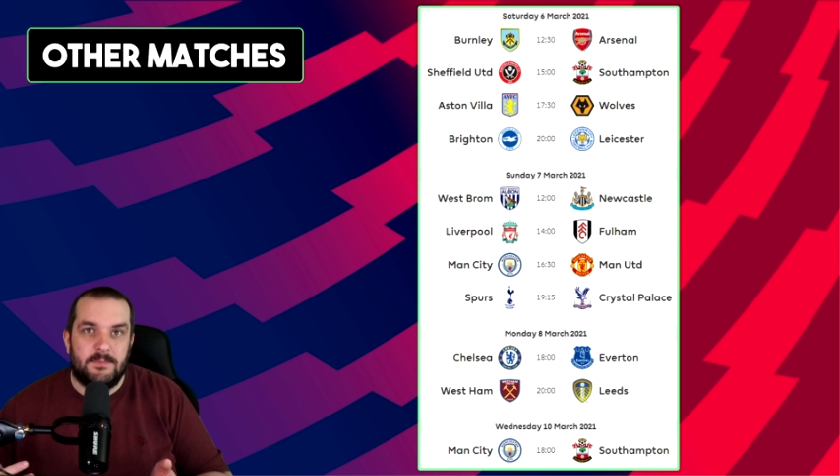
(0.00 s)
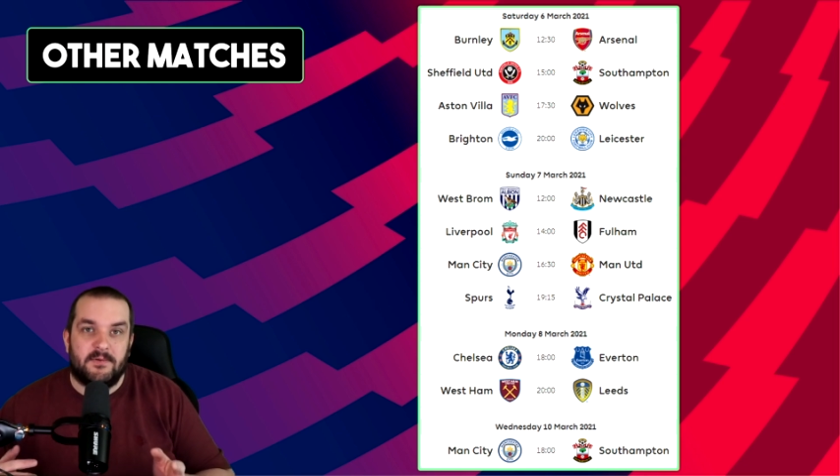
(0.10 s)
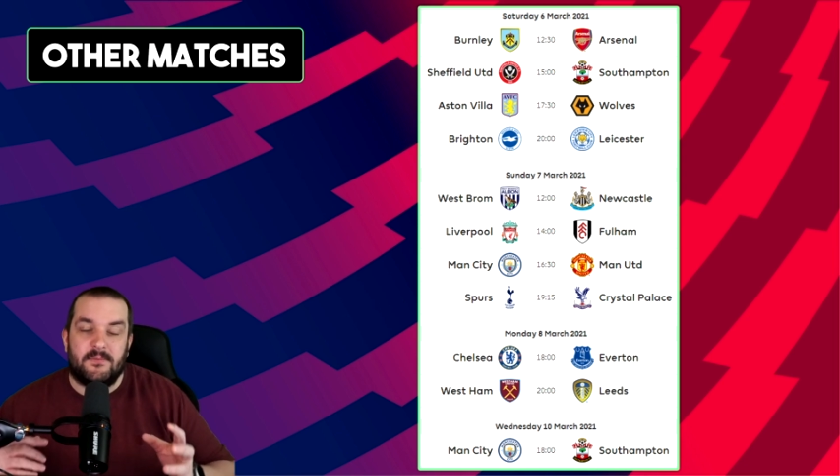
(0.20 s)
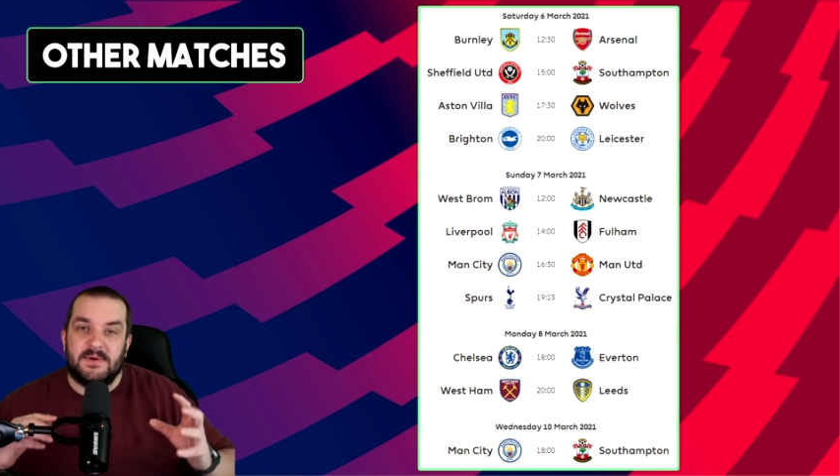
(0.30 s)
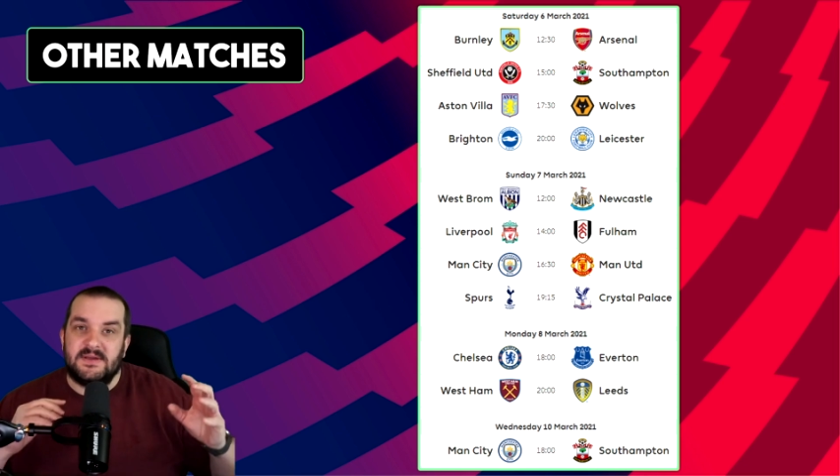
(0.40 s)

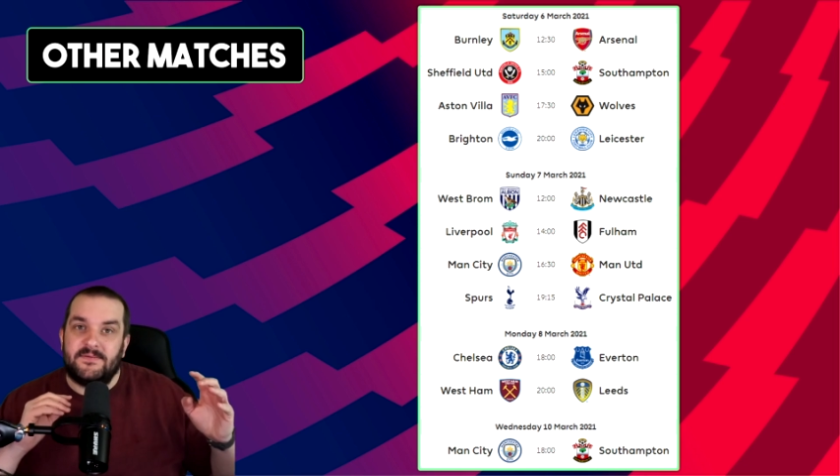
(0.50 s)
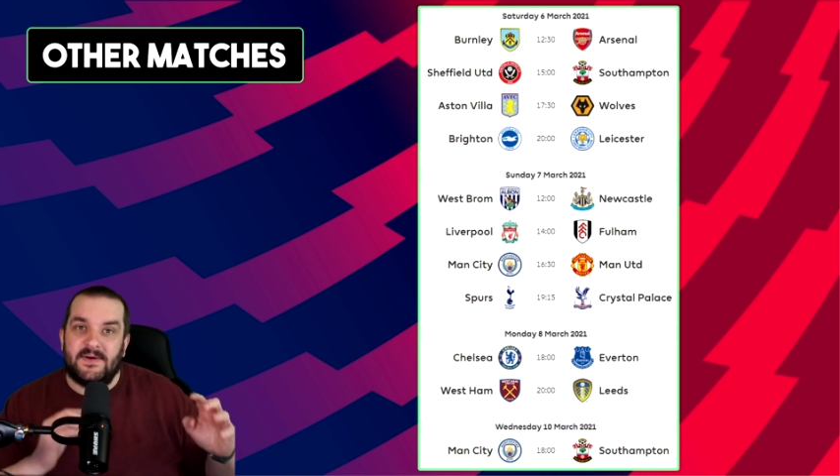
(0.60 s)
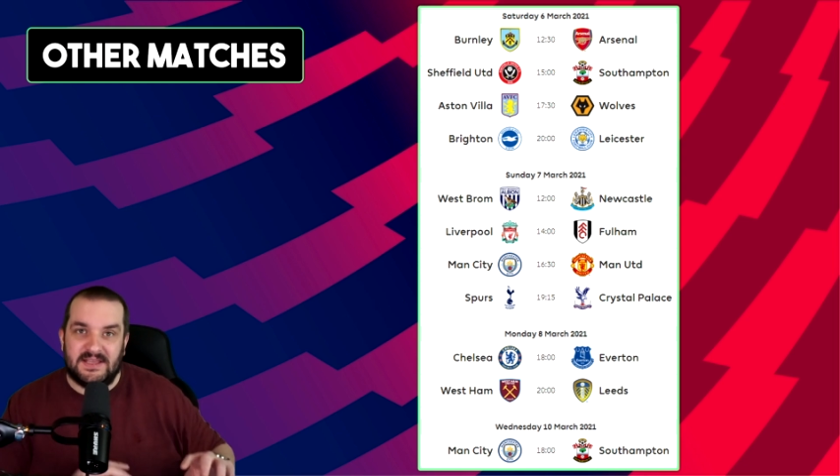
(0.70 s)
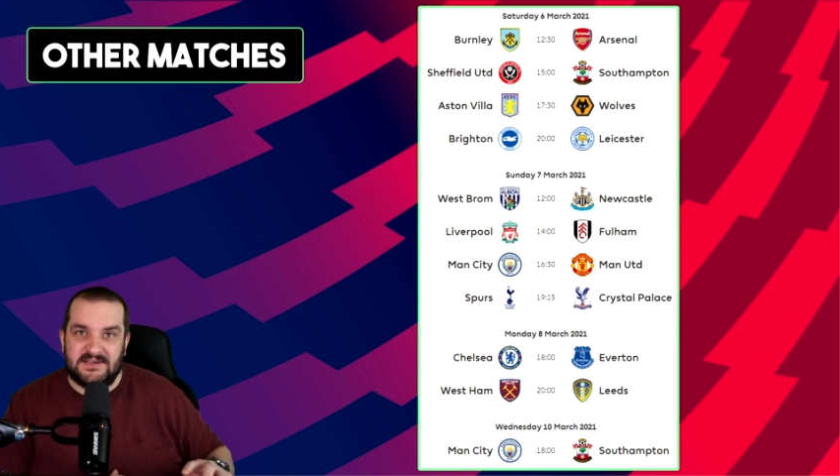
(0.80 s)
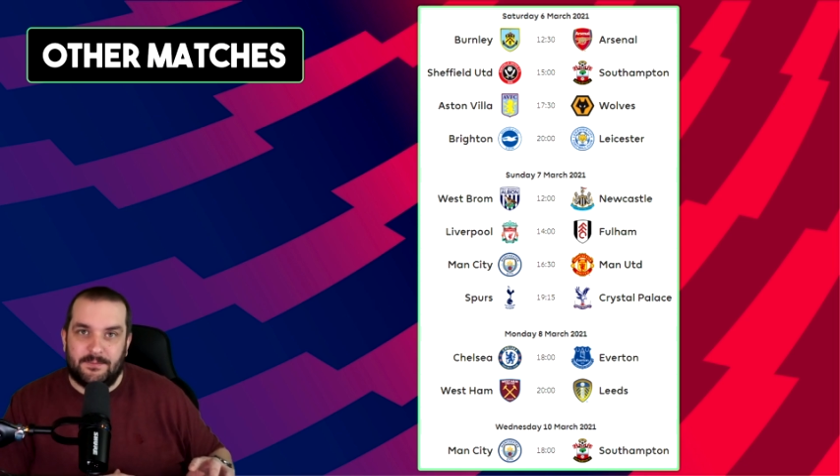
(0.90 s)
but from a
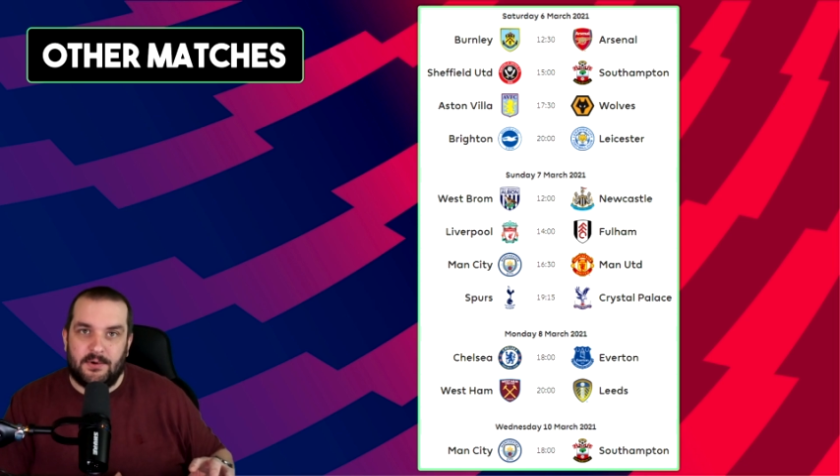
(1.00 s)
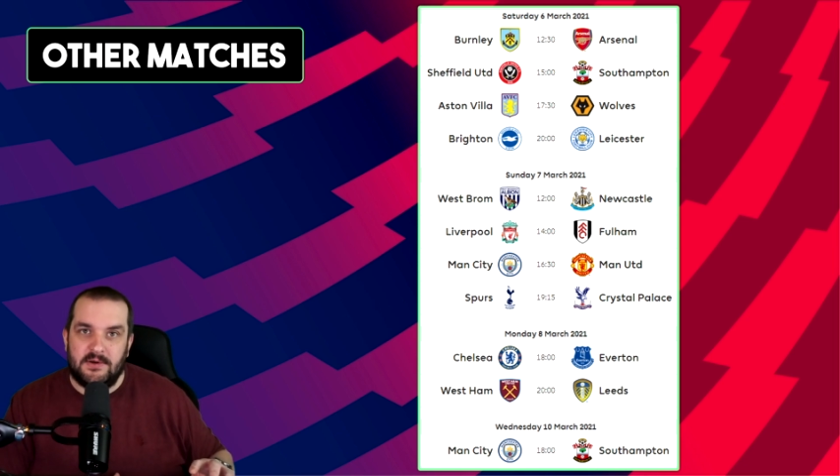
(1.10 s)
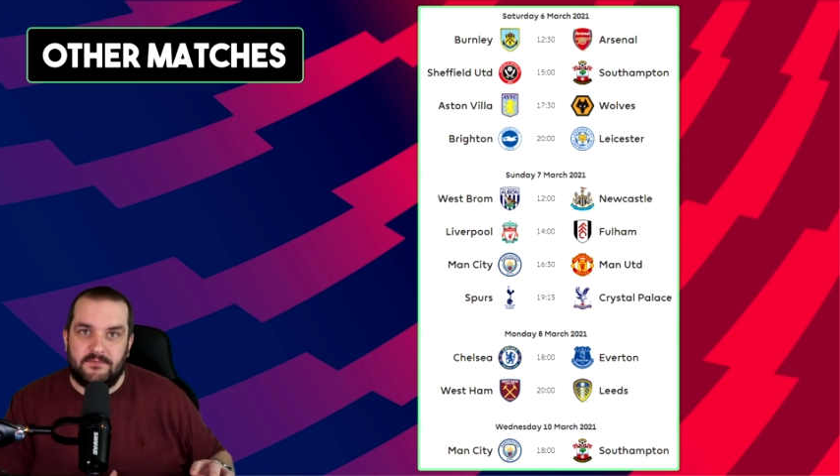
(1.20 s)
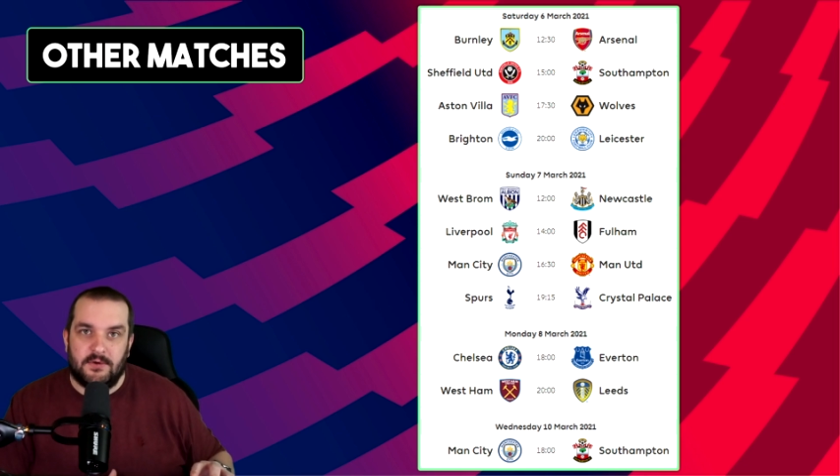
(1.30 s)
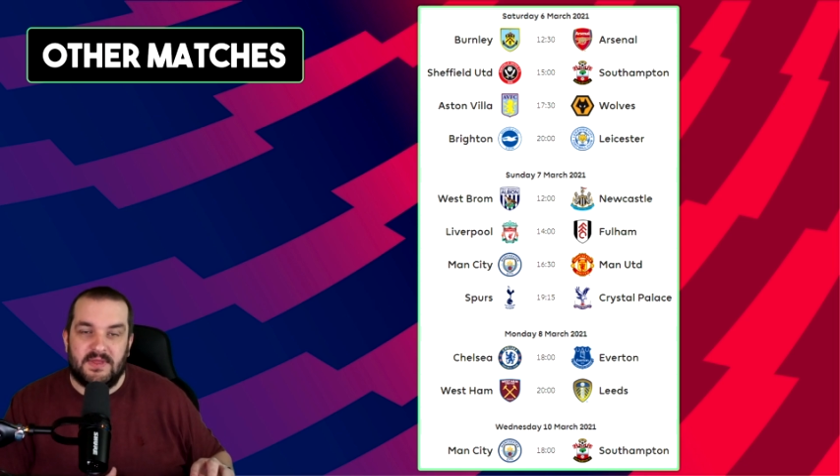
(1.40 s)
defensive point of view,